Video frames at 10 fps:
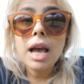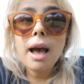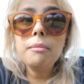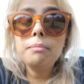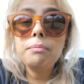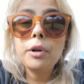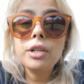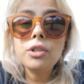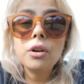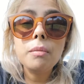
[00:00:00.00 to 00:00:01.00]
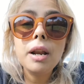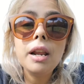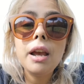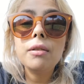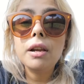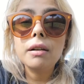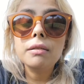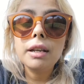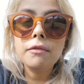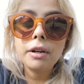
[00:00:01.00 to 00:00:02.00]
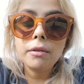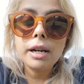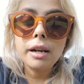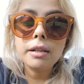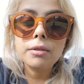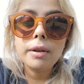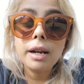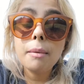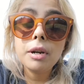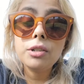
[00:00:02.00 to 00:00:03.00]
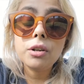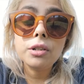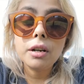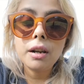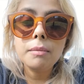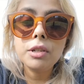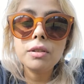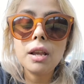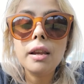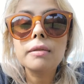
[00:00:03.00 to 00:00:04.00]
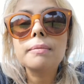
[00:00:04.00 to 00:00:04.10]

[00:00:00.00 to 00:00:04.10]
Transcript: I'm pretty sure many out there can feel related to it. I'm not judging you, I'm just saying.